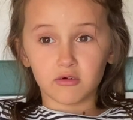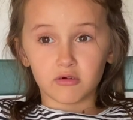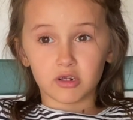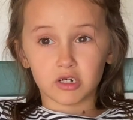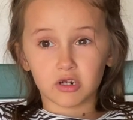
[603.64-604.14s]

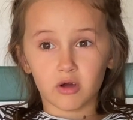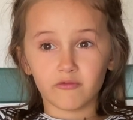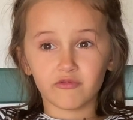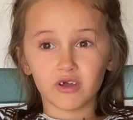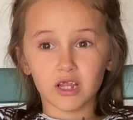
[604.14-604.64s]
When Tom
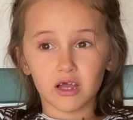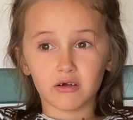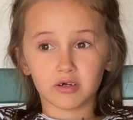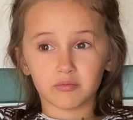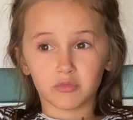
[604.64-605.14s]
fell
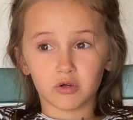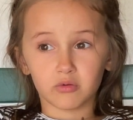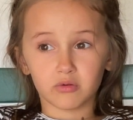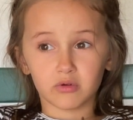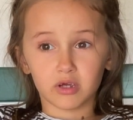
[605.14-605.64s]
out and
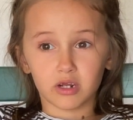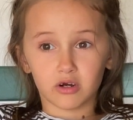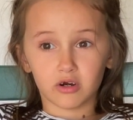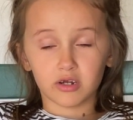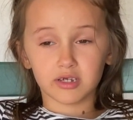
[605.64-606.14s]
broke and
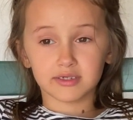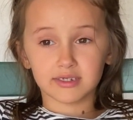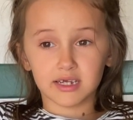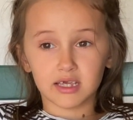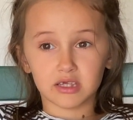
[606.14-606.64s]
hurt his
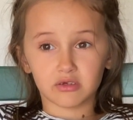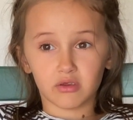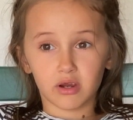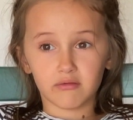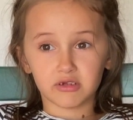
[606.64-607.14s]
knee, so
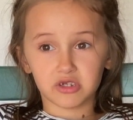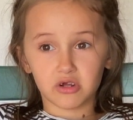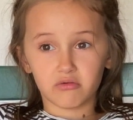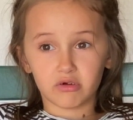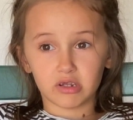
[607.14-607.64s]
there was no
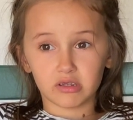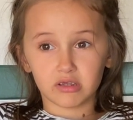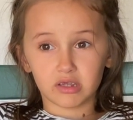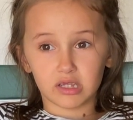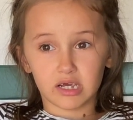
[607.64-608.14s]
one
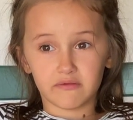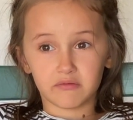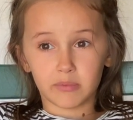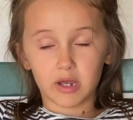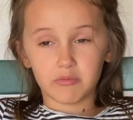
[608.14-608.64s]
left
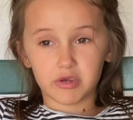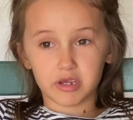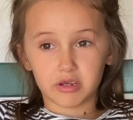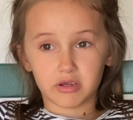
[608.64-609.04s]
but me.